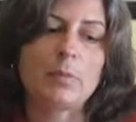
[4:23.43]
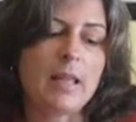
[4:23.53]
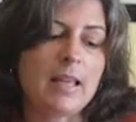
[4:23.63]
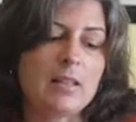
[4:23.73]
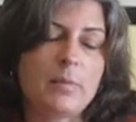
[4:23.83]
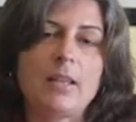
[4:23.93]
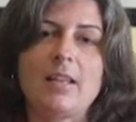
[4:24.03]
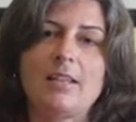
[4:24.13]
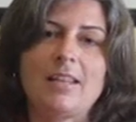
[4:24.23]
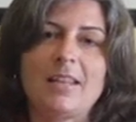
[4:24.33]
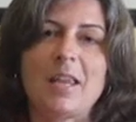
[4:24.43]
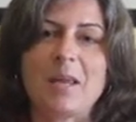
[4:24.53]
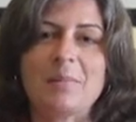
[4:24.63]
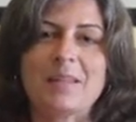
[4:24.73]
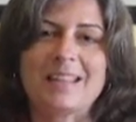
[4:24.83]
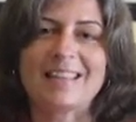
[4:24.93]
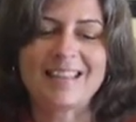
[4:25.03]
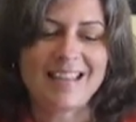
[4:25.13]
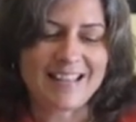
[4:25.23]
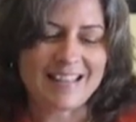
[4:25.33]
plays because he keeps his
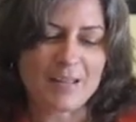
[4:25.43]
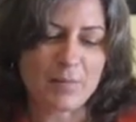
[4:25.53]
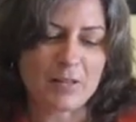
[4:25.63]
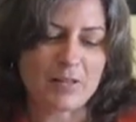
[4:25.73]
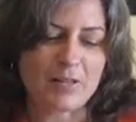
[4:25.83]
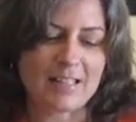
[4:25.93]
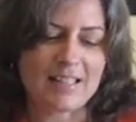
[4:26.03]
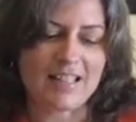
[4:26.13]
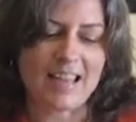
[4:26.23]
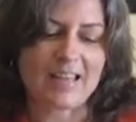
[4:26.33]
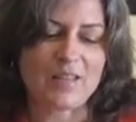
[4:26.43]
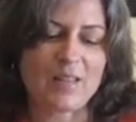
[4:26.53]
SleepPistol in his hand.